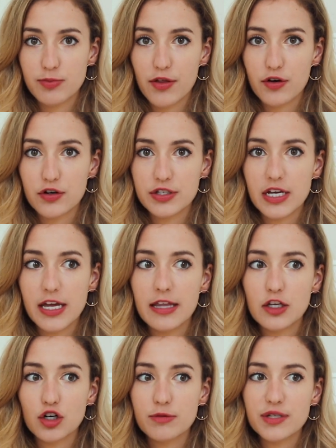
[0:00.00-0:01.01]
Brothers
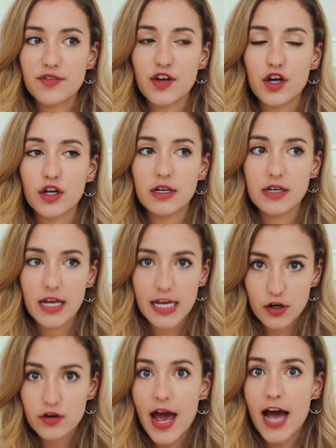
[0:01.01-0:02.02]
in terms of an
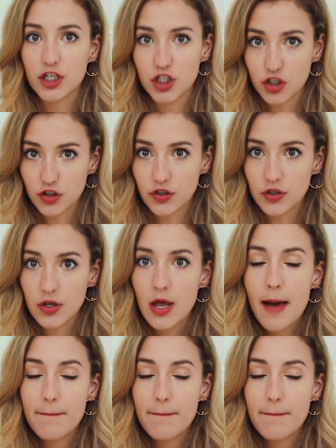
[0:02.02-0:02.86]
international